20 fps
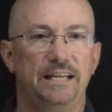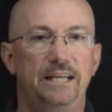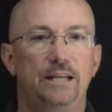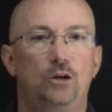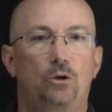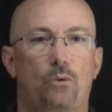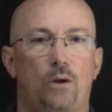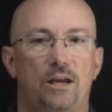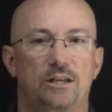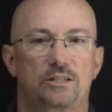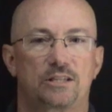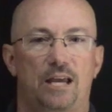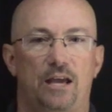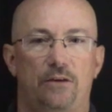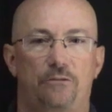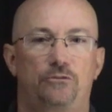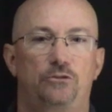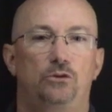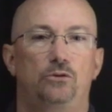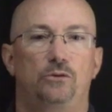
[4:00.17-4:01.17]
Egress
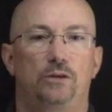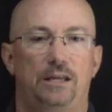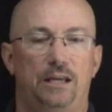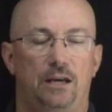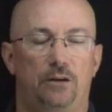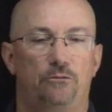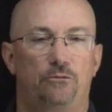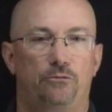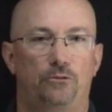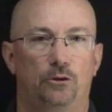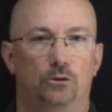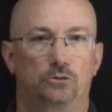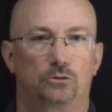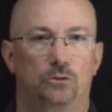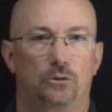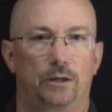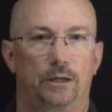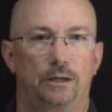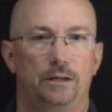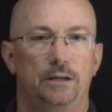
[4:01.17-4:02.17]
FQDN
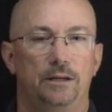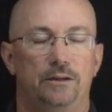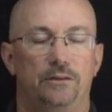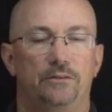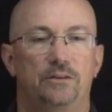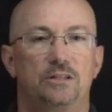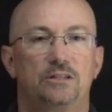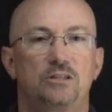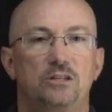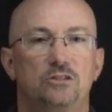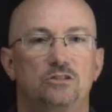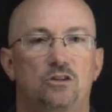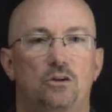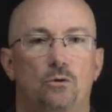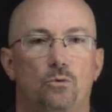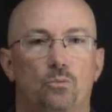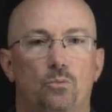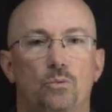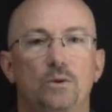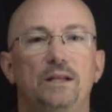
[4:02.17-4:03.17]
Filtering. This is
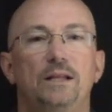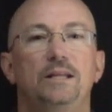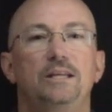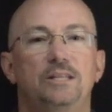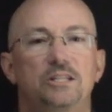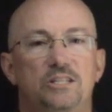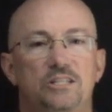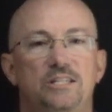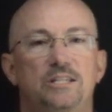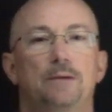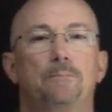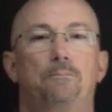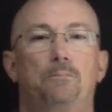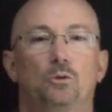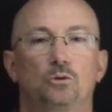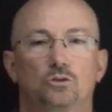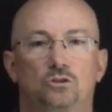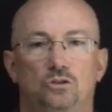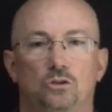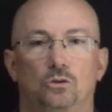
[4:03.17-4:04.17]
a really
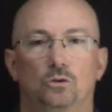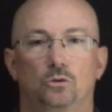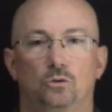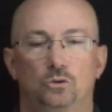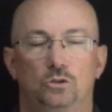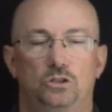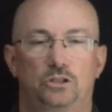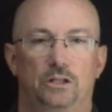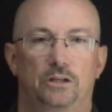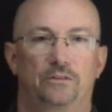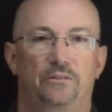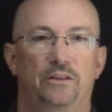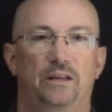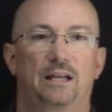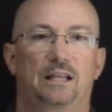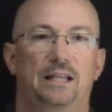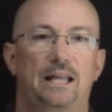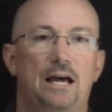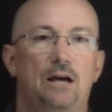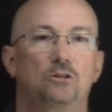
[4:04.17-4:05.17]
simple solution that
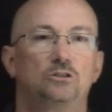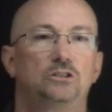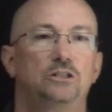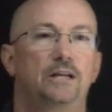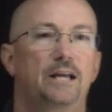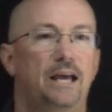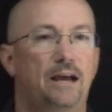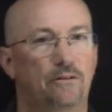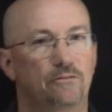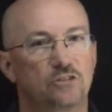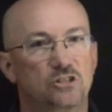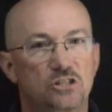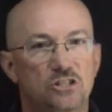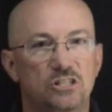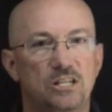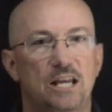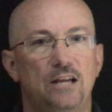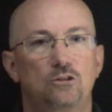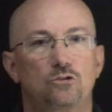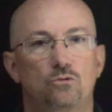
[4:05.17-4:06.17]
allows you to have
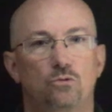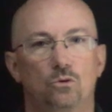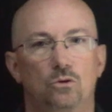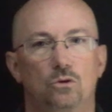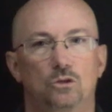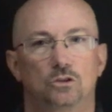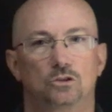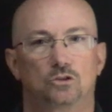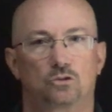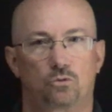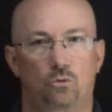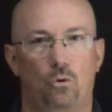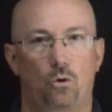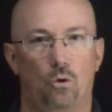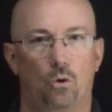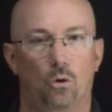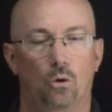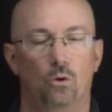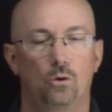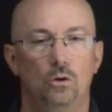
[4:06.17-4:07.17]
central
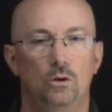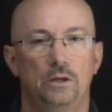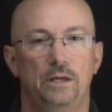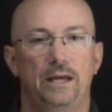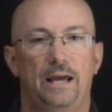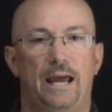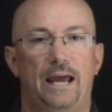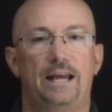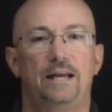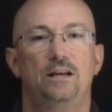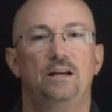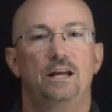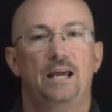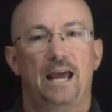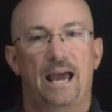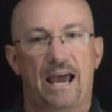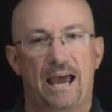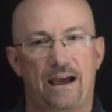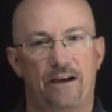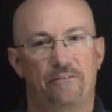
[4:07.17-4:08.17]
control and
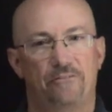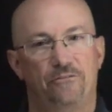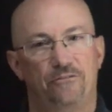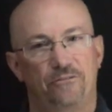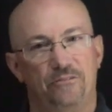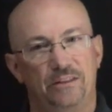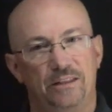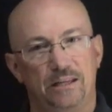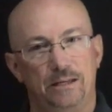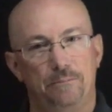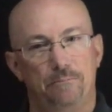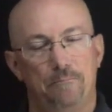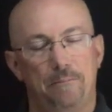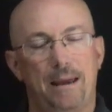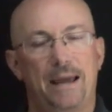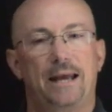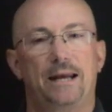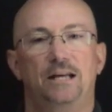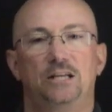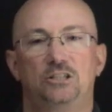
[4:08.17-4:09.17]

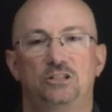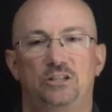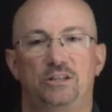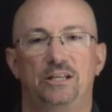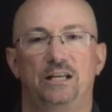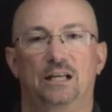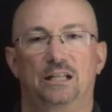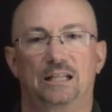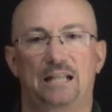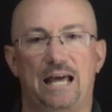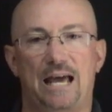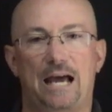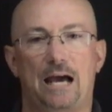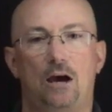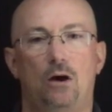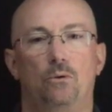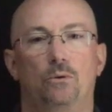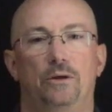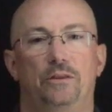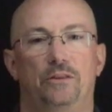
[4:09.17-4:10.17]
manage the
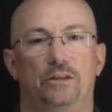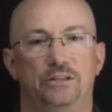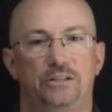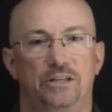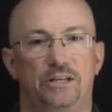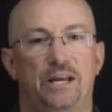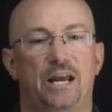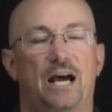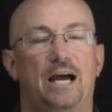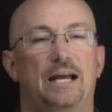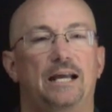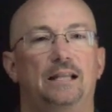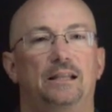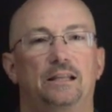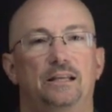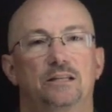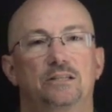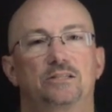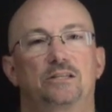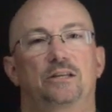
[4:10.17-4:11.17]
allow and the deny
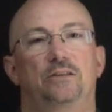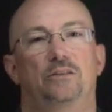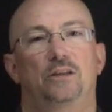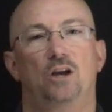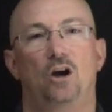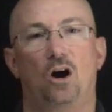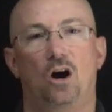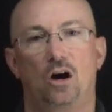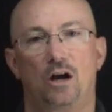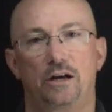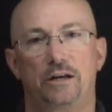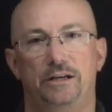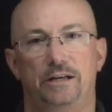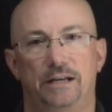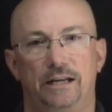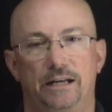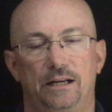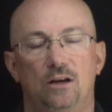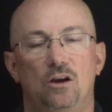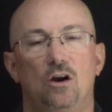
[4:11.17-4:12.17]
lists and the
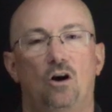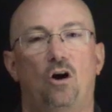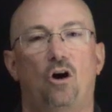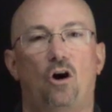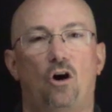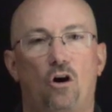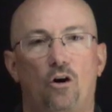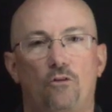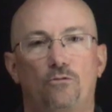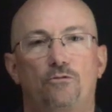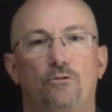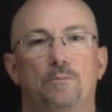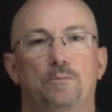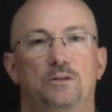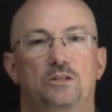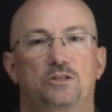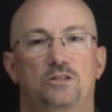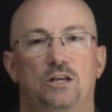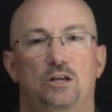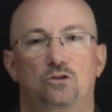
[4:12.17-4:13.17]
auditing all from
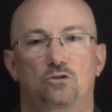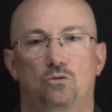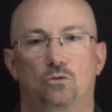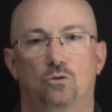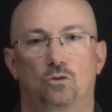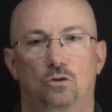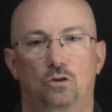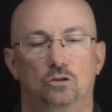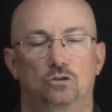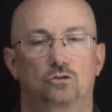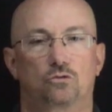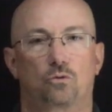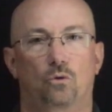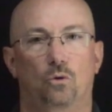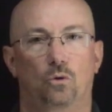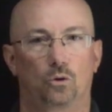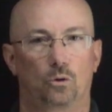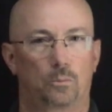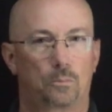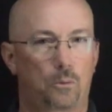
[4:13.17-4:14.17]
a central
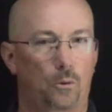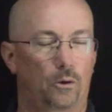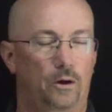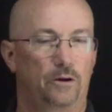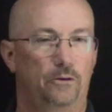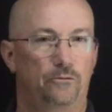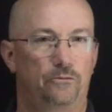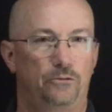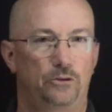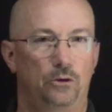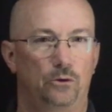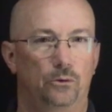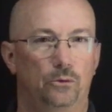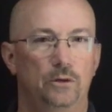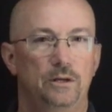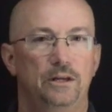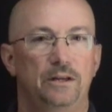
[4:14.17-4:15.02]
controller point of view.